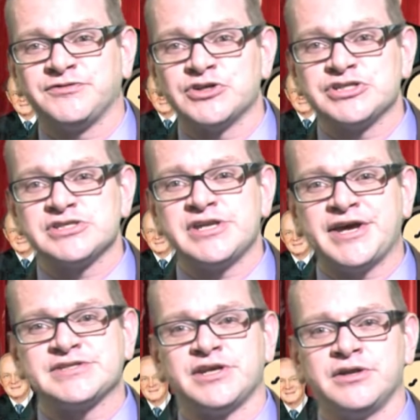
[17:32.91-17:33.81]
versus
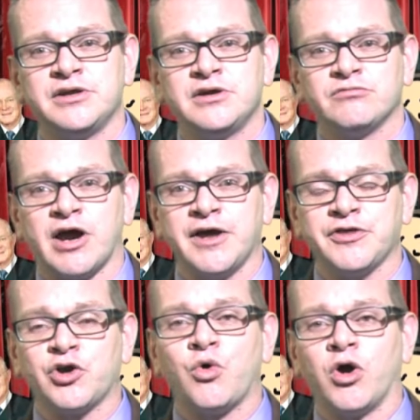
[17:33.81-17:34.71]
Nixon, right?
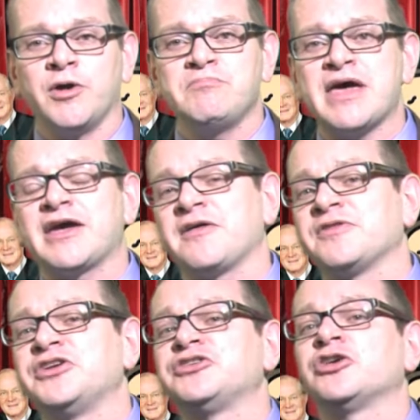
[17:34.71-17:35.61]
The court
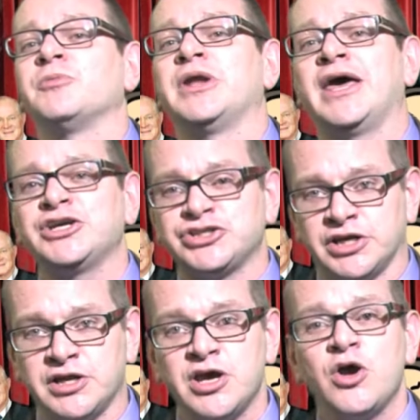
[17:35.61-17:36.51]
making the
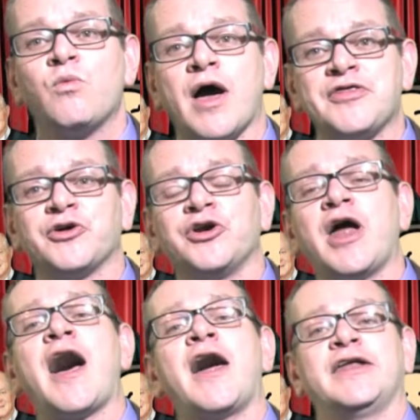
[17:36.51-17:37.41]
determination whether or
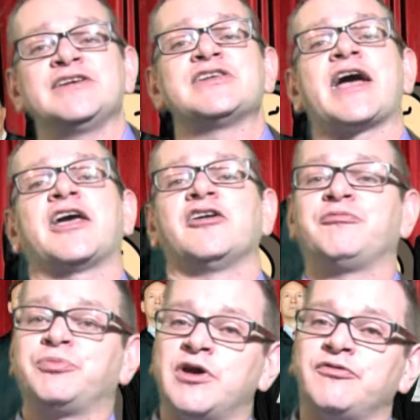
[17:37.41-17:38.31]
not
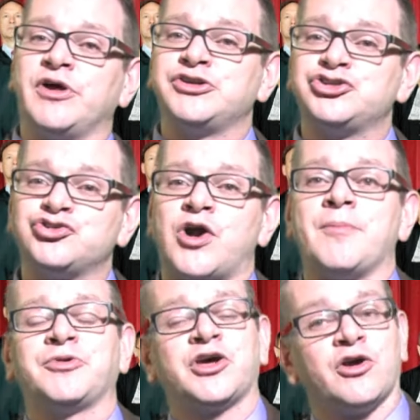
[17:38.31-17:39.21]
executive privilege
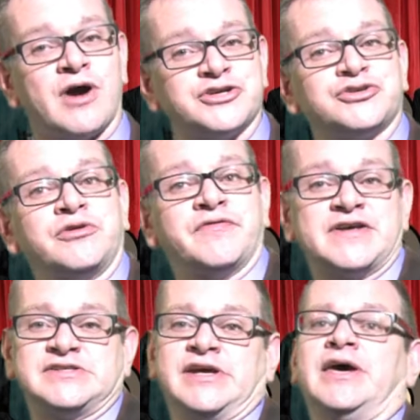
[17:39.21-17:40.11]
trumped congressional
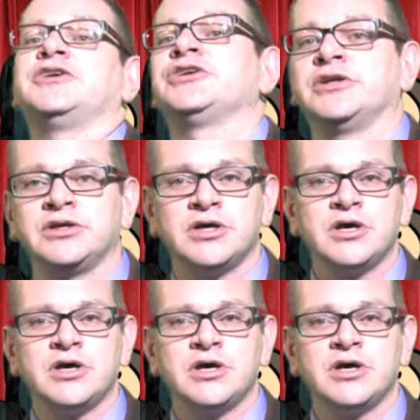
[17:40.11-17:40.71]
investigation.